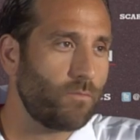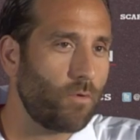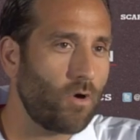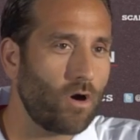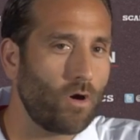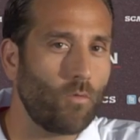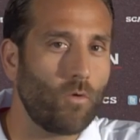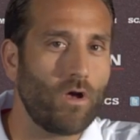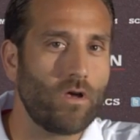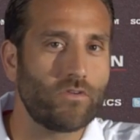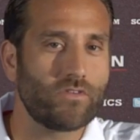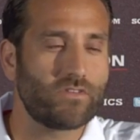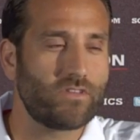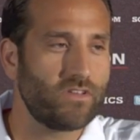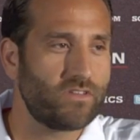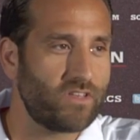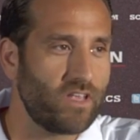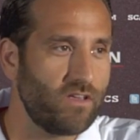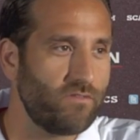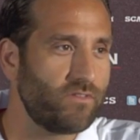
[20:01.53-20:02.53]
the Barnwells,
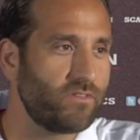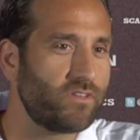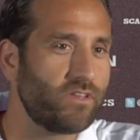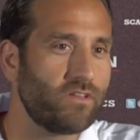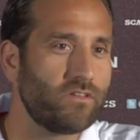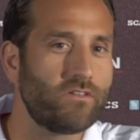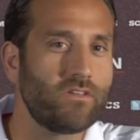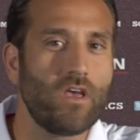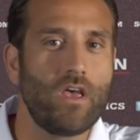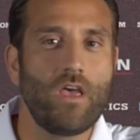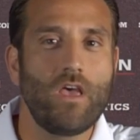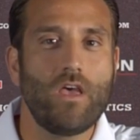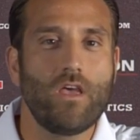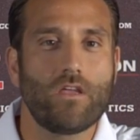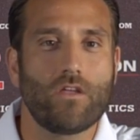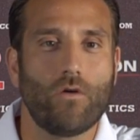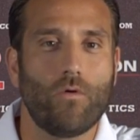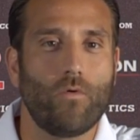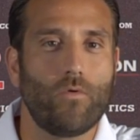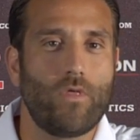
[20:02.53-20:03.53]
the Stevensons,
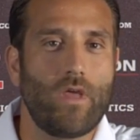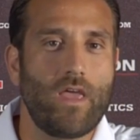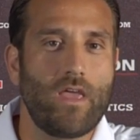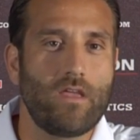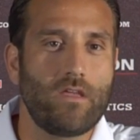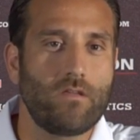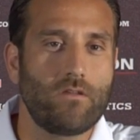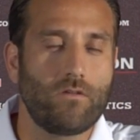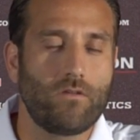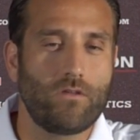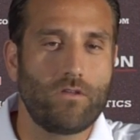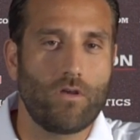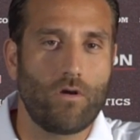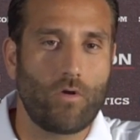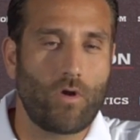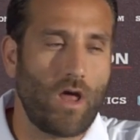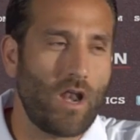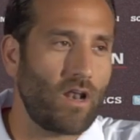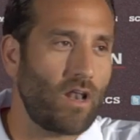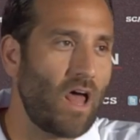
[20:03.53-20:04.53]
you know, they, you know,
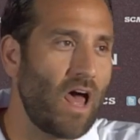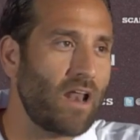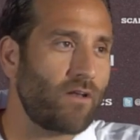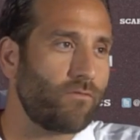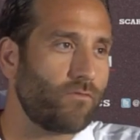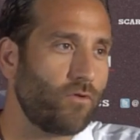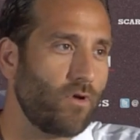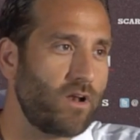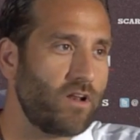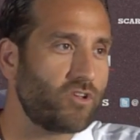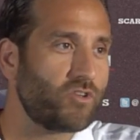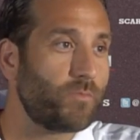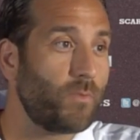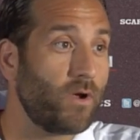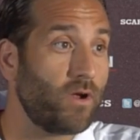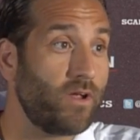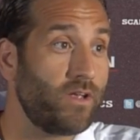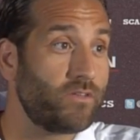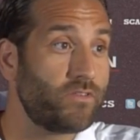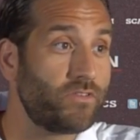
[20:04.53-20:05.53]
got a lot of great
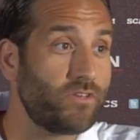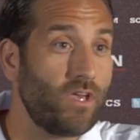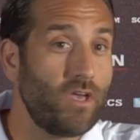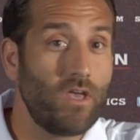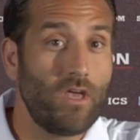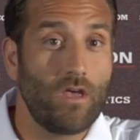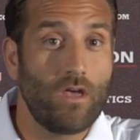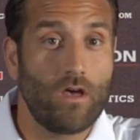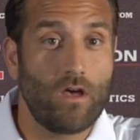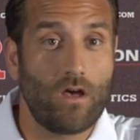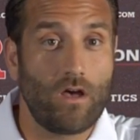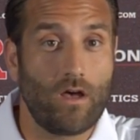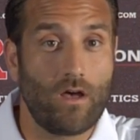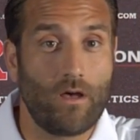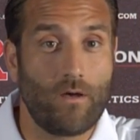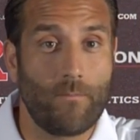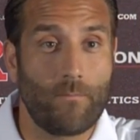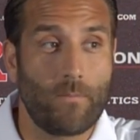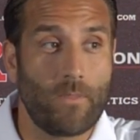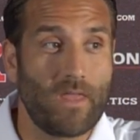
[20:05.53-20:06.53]
experience
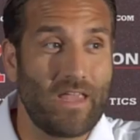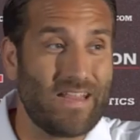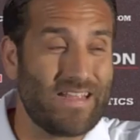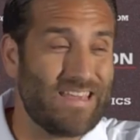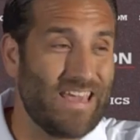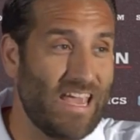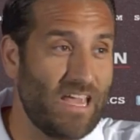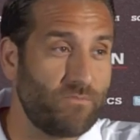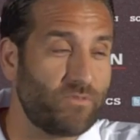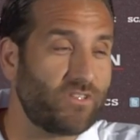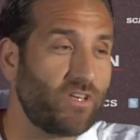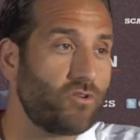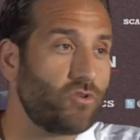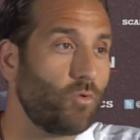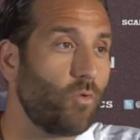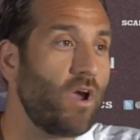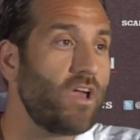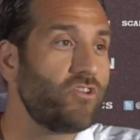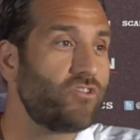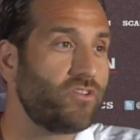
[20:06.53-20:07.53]
in game
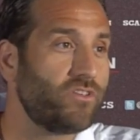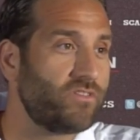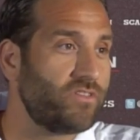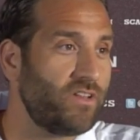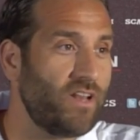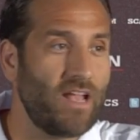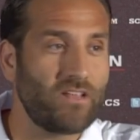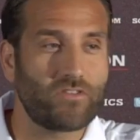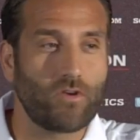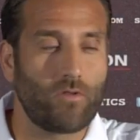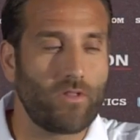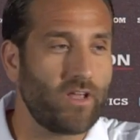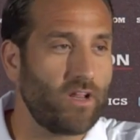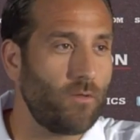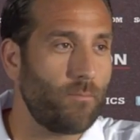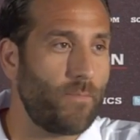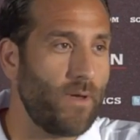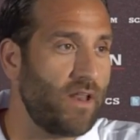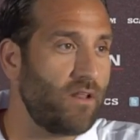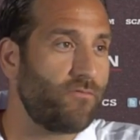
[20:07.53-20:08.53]
situations, and that's only
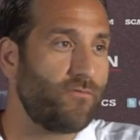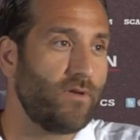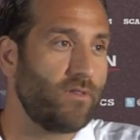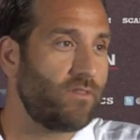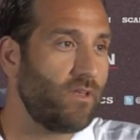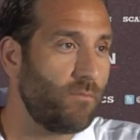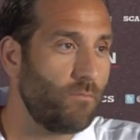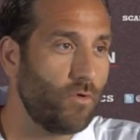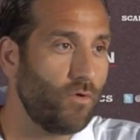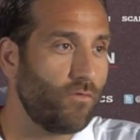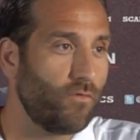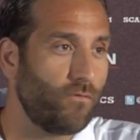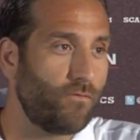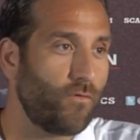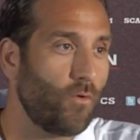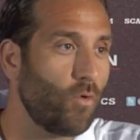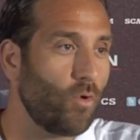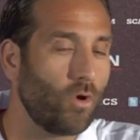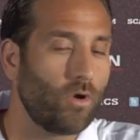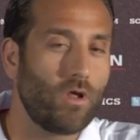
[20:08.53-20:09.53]
going to benefit them moving
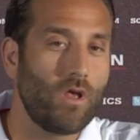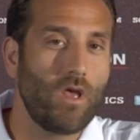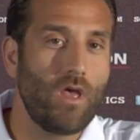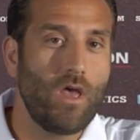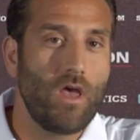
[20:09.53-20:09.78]
forward.